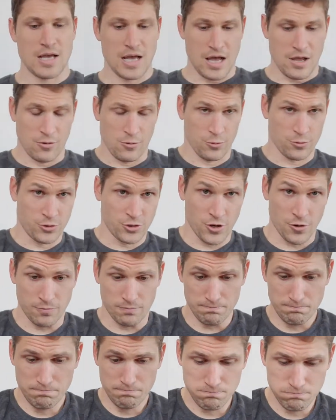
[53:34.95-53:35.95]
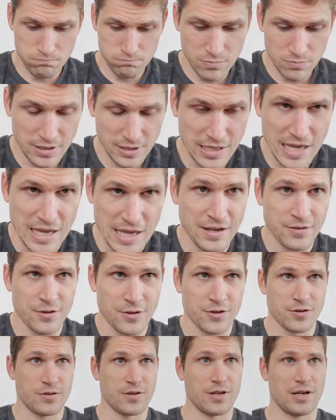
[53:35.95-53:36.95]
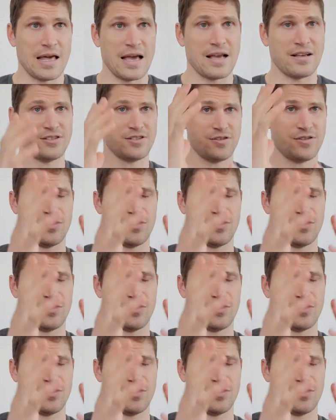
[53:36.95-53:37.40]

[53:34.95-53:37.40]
and also getting the legs